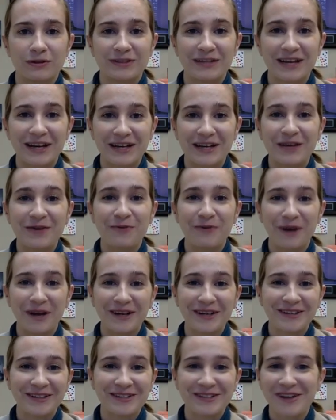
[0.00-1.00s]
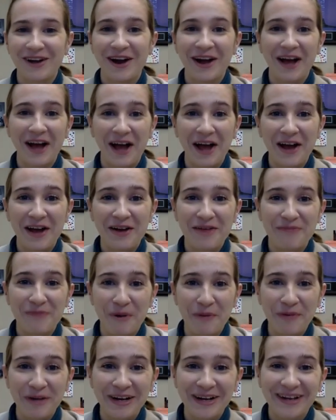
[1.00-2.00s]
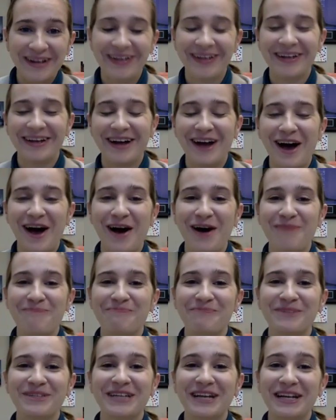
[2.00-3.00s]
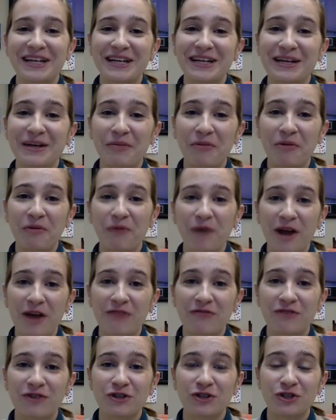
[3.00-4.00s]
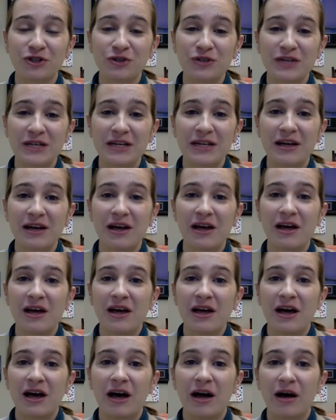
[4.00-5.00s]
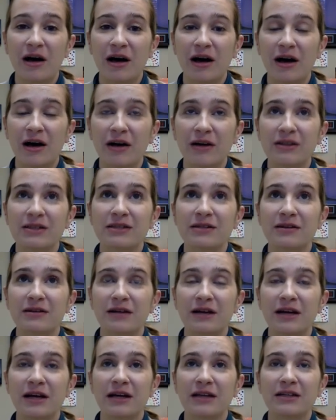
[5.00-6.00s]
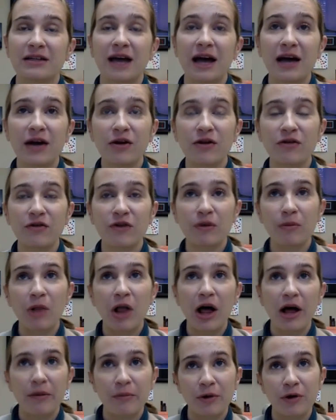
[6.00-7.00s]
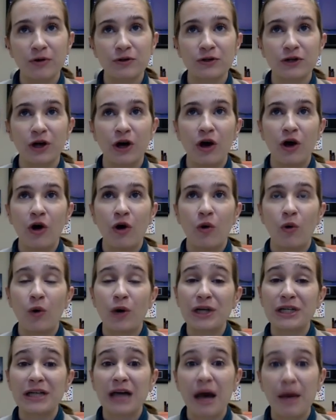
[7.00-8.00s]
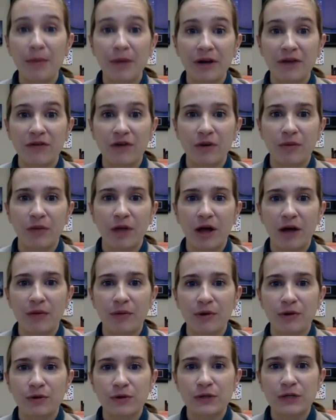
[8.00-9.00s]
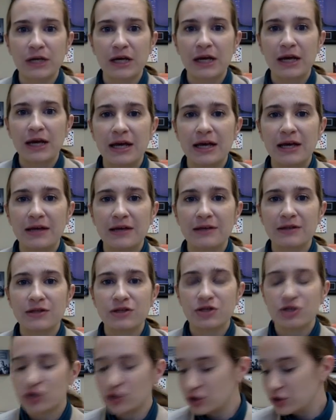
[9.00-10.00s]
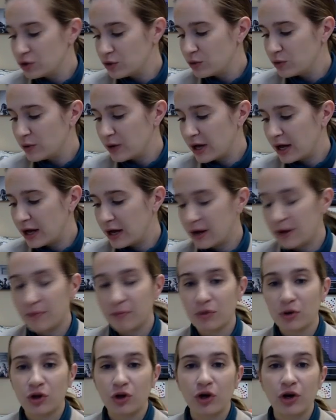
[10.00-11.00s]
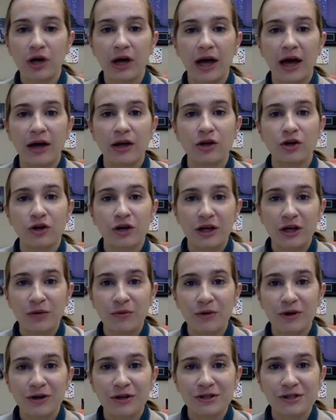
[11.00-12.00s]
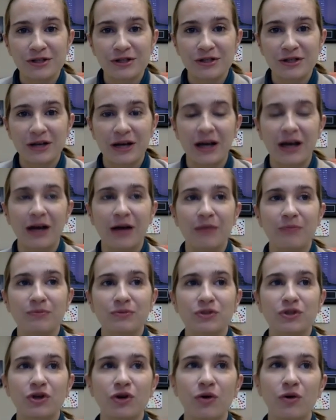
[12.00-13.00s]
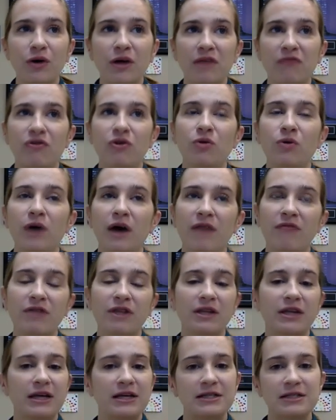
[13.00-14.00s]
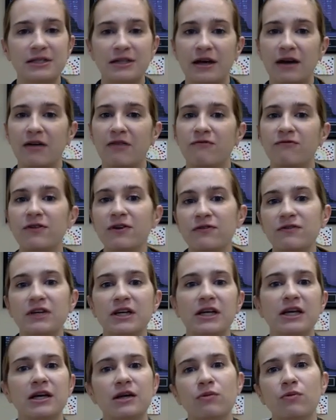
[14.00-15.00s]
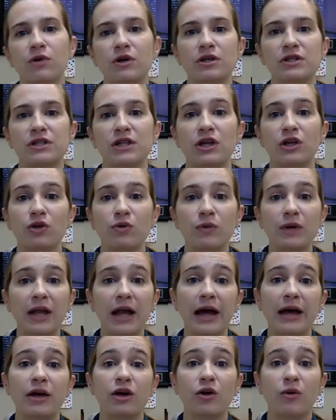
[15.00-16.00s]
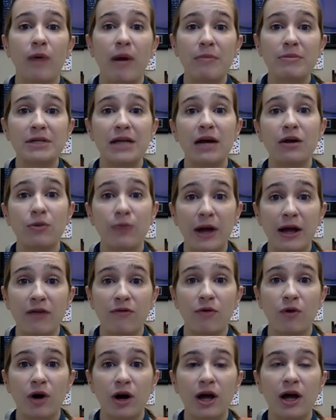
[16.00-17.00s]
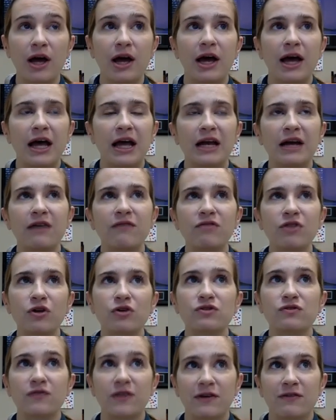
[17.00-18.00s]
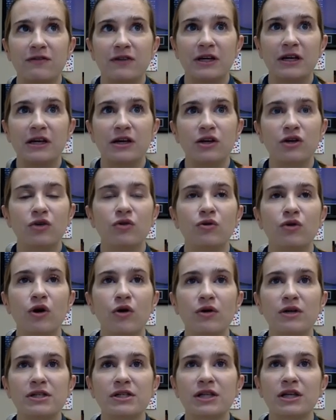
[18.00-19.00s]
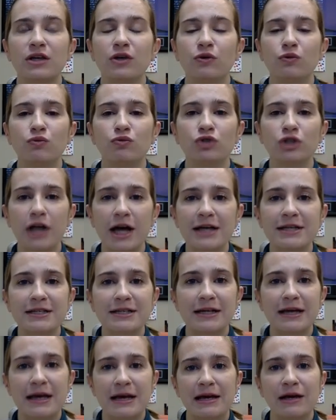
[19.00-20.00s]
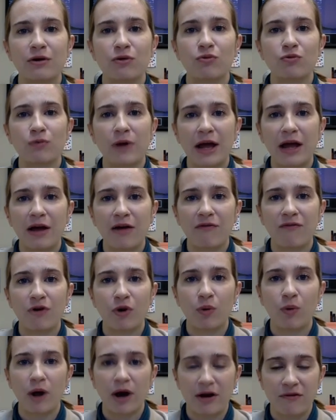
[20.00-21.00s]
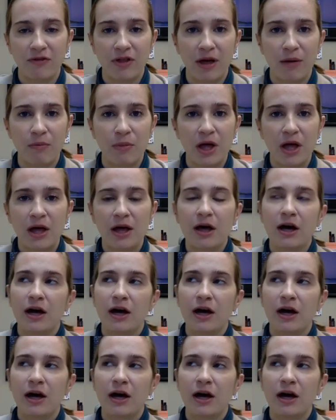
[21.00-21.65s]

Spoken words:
Technique 1. Sorry, I had a moment. Technique number 1 for choosing a title for a blog post or a topic for a blog post is to look at your keywords. So if you have a list of 50 keywords that you would like your website to rank for, and of those 50 you notice that you just can't rank for one of them,